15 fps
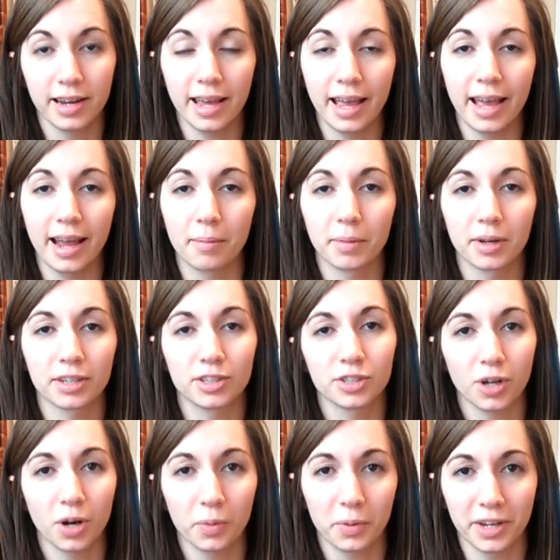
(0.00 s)
and I'm going to
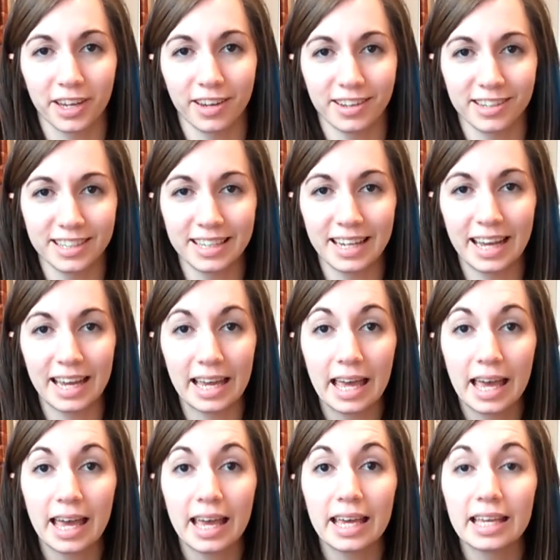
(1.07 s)
start working on today,
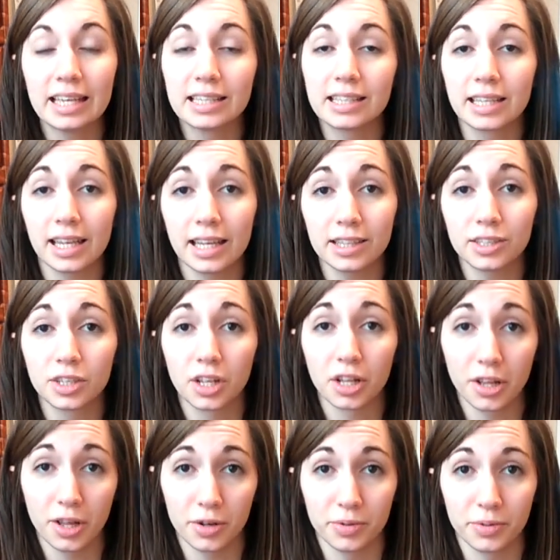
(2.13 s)
is the kids'
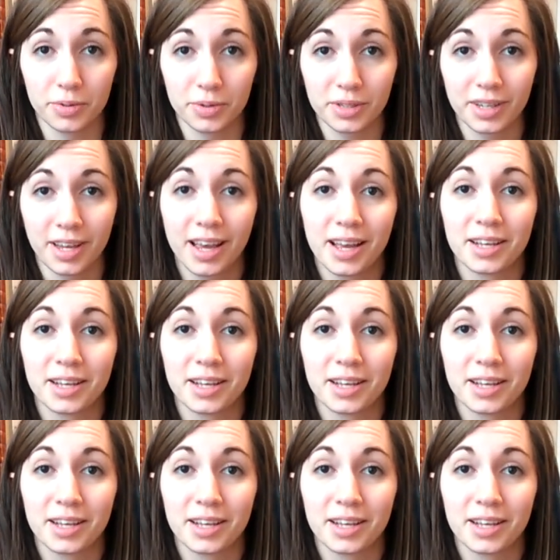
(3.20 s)
clothes.